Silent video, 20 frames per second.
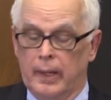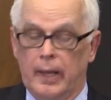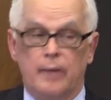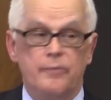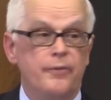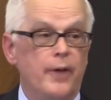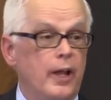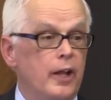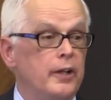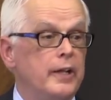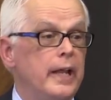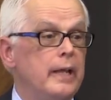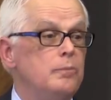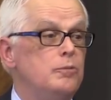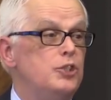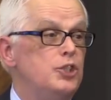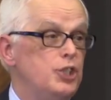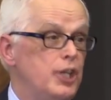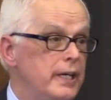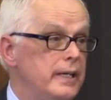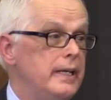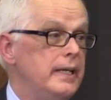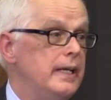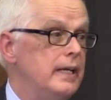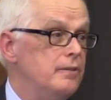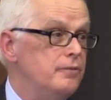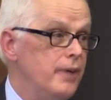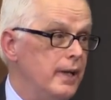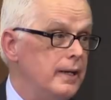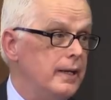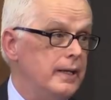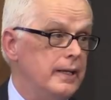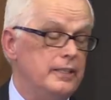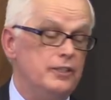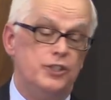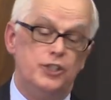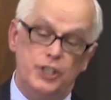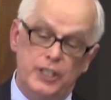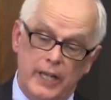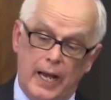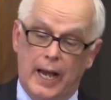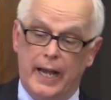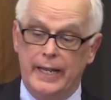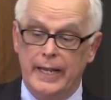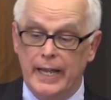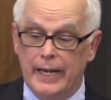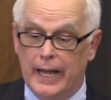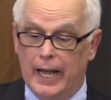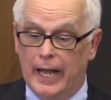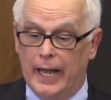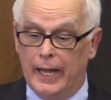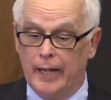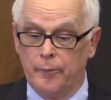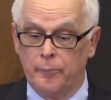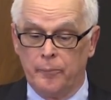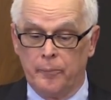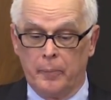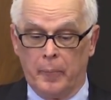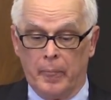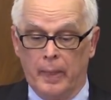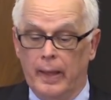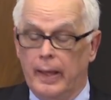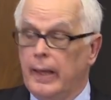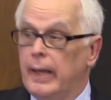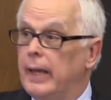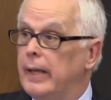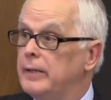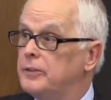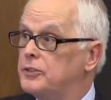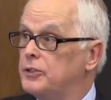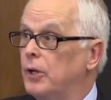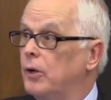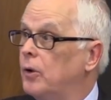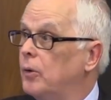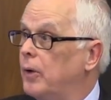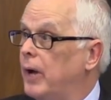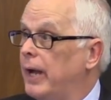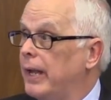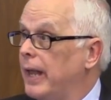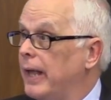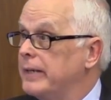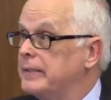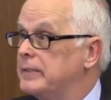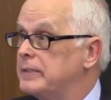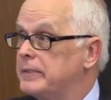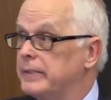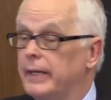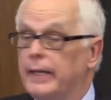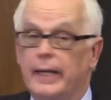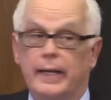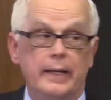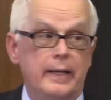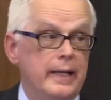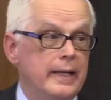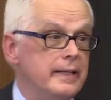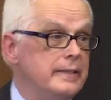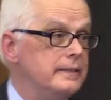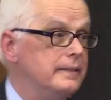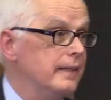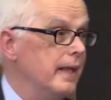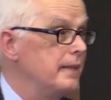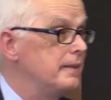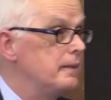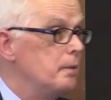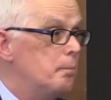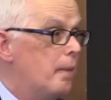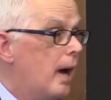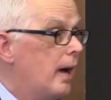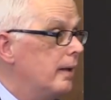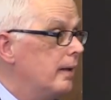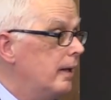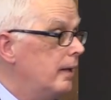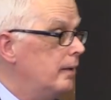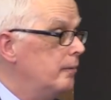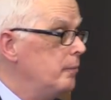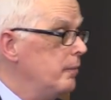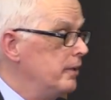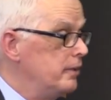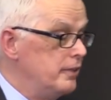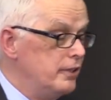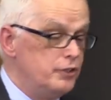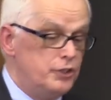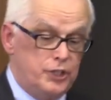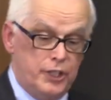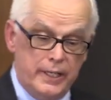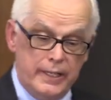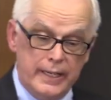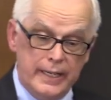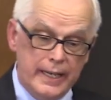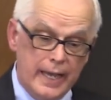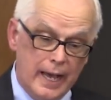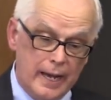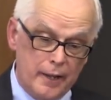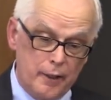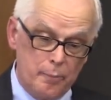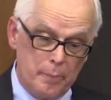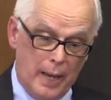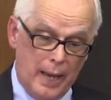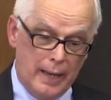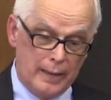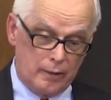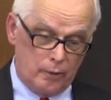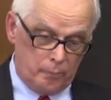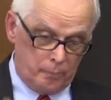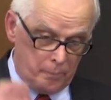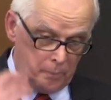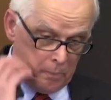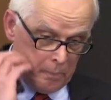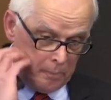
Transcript: A fellow named Gini invented it, G-I-N-I. And so I like to say he's let the genie out of the bottle.